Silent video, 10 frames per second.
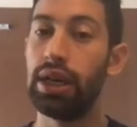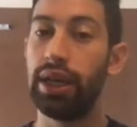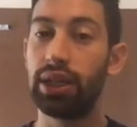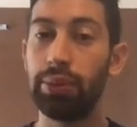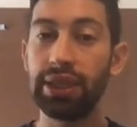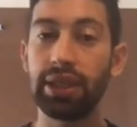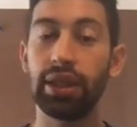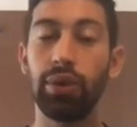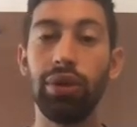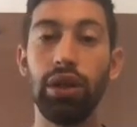It means that
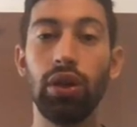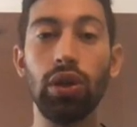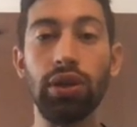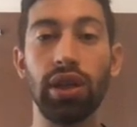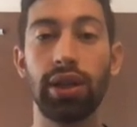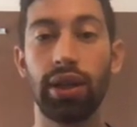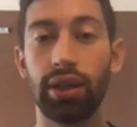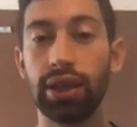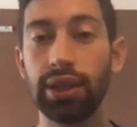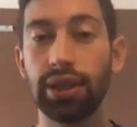they will not take
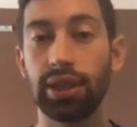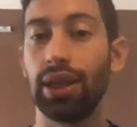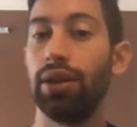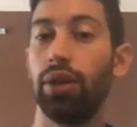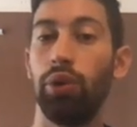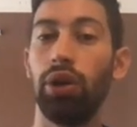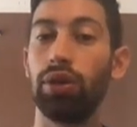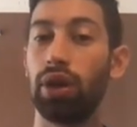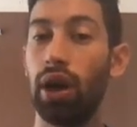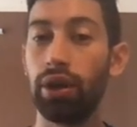risks and they will
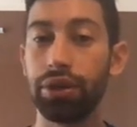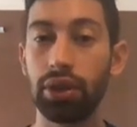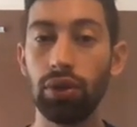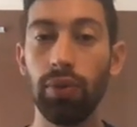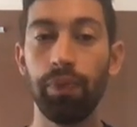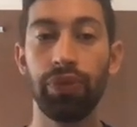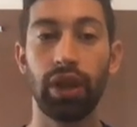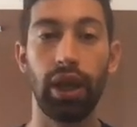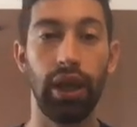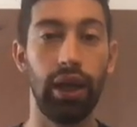not hurt you
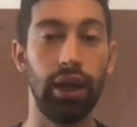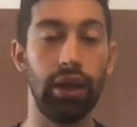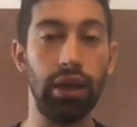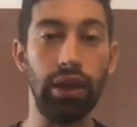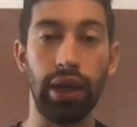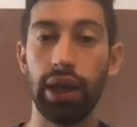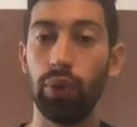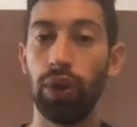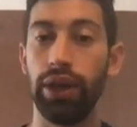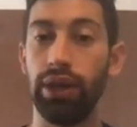uh, in any way.